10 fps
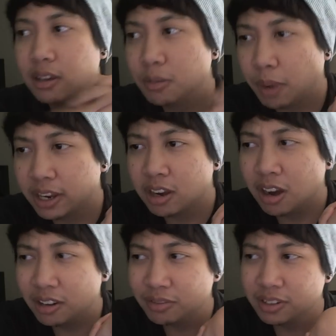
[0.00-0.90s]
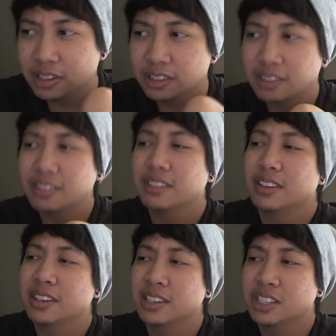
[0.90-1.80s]
my confidence
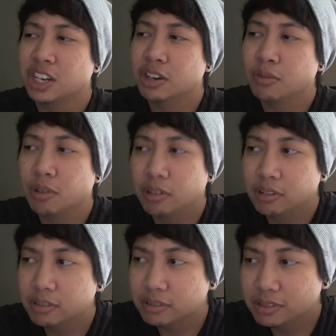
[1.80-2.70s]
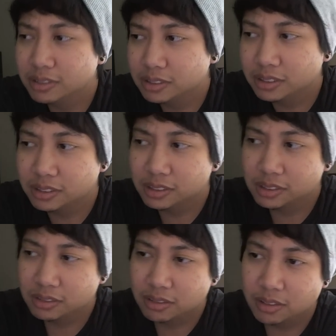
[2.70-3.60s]
in general. I
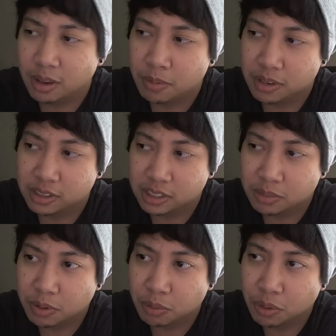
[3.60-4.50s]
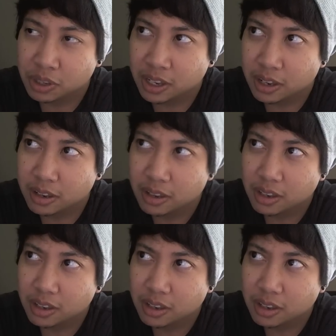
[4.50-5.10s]
mean, it's just been really.